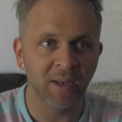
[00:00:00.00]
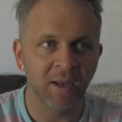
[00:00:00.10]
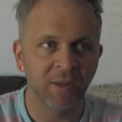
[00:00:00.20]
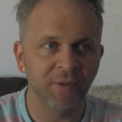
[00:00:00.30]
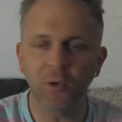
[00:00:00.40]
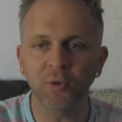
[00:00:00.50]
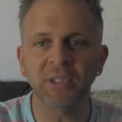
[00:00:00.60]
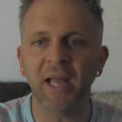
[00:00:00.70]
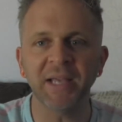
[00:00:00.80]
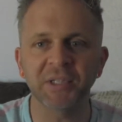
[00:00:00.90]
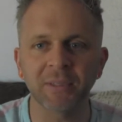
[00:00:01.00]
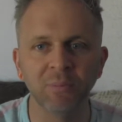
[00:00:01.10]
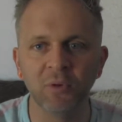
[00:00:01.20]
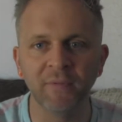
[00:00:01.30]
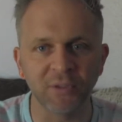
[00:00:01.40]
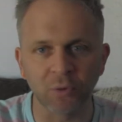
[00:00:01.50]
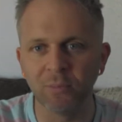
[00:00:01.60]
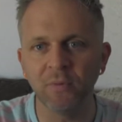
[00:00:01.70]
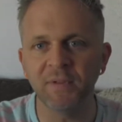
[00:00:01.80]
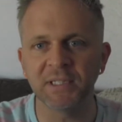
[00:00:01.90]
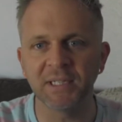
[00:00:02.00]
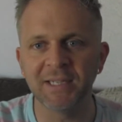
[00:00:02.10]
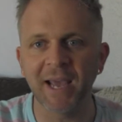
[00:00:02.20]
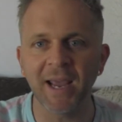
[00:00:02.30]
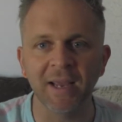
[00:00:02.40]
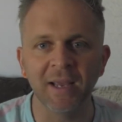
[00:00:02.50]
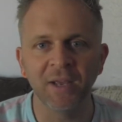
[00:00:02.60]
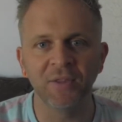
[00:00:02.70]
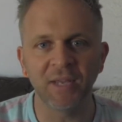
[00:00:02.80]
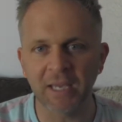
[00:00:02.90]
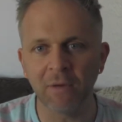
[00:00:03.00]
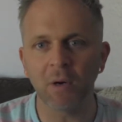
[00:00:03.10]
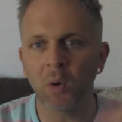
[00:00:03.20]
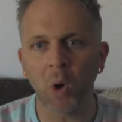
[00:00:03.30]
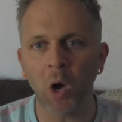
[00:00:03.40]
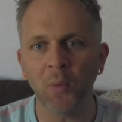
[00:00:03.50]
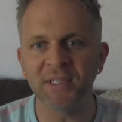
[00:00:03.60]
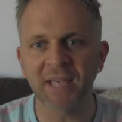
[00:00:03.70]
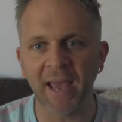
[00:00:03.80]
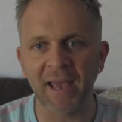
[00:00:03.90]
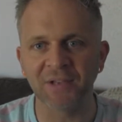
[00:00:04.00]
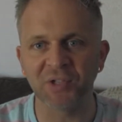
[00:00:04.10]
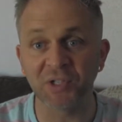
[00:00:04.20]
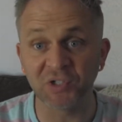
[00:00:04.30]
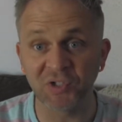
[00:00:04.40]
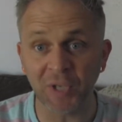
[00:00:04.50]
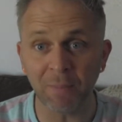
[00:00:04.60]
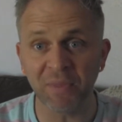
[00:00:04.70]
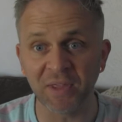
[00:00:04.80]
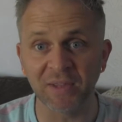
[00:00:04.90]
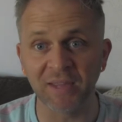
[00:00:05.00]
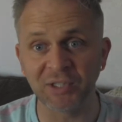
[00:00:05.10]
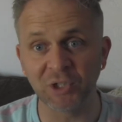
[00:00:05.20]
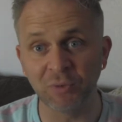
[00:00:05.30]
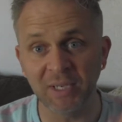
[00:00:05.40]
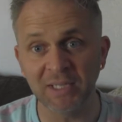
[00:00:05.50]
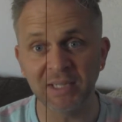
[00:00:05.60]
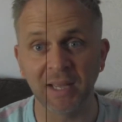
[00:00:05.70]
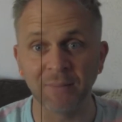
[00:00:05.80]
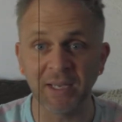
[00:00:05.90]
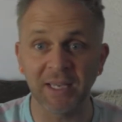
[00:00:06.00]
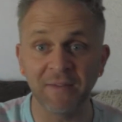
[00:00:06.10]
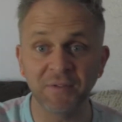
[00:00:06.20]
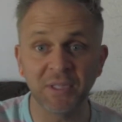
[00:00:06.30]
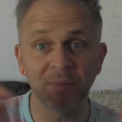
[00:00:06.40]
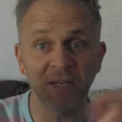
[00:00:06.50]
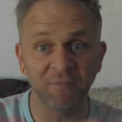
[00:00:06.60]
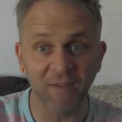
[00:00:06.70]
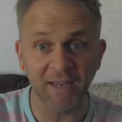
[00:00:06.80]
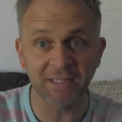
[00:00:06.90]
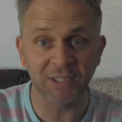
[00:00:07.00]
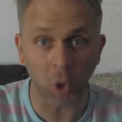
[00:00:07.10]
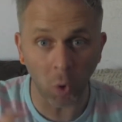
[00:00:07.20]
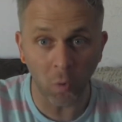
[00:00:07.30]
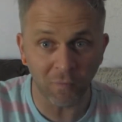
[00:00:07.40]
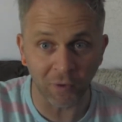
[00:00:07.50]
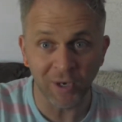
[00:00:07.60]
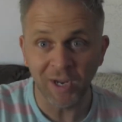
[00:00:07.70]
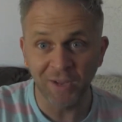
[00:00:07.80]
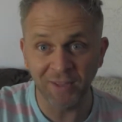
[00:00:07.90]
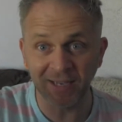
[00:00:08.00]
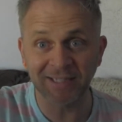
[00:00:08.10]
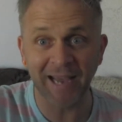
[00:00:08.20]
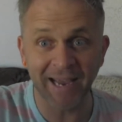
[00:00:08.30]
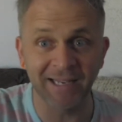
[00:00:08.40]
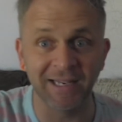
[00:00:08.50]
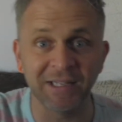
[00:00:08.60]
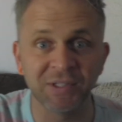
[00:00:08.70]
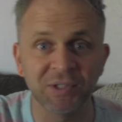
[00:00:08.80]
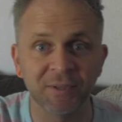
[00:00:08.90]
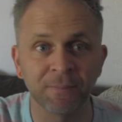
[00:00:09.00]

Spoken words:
The old classic movies or movies today, the hero always has something that's unique to them that gives them the advantage over the antagonist.